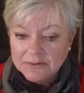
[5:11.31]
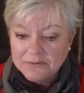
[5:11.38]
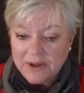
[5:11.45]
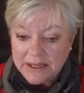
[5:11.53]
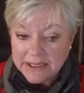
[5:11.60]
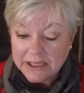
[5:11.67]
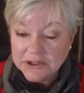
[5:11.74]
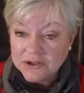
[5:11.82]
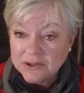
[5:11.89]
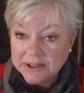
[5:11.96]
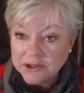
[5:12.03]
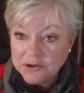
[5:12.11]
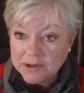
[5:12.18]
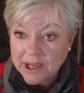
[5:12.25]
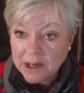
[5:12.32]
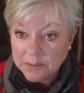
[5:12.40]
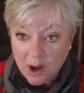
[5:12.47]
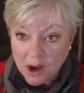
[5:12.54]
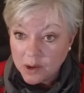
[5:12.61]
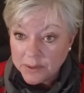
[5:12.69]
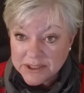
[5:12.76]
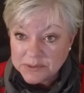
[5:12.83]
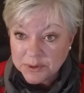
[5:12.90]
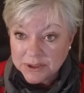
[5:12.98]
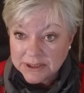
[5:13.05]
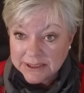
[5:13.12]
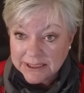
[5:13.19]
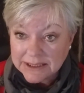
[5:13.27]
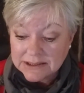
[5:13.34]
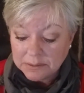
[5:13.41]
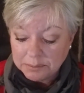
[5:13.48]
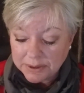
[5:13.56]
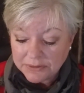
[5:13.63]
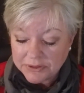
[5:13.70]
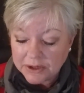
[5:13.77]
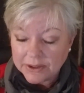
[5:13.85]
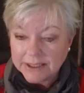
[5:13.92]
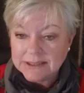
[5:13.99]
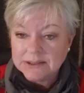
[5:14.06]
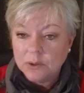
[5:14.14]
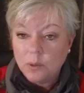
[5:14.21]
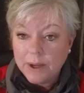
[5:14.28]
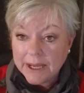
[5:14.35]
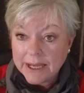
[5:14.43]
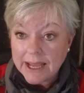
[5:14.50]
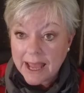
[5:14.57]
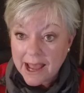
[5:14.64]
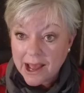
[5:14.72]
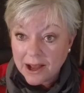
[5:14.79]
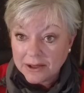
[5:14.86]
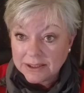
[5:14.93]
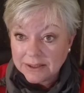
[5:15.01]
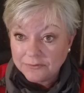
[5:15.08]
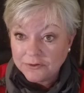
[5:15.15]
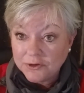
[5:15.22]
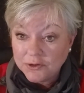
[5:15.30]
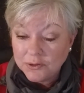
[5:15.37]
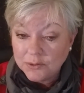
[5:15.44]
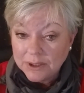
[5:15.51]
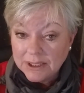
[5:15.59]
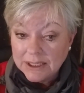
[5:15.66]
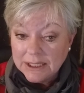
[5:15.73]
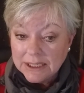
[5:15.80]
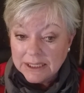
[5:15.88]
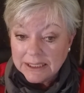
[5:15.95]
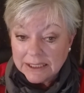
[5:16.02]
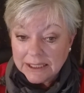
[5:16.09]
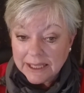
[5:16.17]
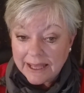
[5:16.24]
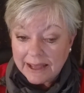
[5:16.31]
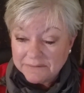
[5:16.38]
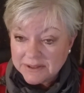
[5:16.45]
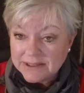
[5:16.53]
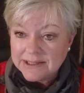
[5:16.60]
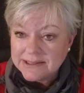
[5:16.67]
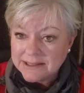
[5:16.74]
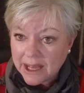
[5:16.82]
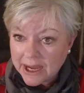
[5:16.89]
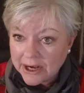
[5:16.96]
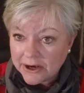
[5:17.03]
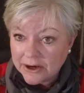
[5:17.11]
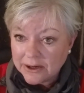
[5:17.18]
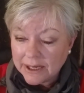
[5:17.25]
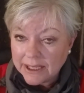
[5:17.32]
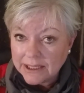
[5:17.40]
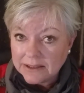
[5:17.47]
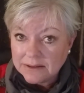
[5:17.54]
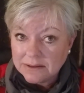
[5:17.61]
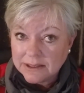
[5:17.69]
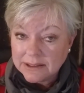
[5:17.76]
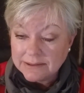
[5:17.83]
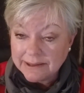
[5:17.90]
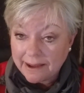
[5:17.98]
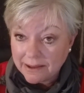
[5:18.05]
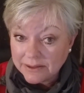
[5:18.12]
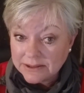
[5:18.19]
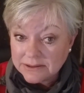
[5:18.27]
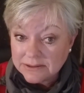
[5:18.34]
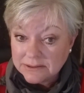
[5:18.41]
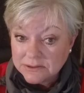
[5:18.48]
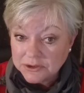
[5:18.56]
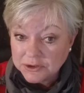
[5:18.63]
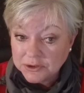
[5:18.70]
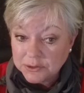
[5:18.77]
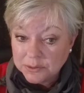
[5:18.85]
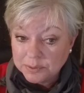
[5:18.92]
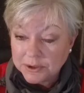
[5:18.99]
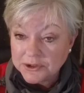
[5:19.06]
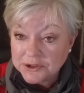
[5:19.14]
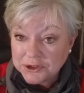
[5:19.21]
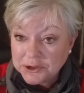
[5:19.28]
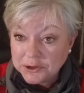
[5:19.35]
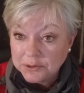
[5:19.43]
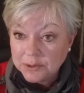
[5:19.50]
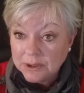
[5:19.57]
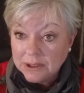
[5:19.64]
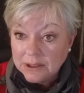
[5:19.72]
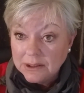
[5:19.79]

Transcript: Financially, you can't always predict, but there is a way out if you have the desire and the talent to pursue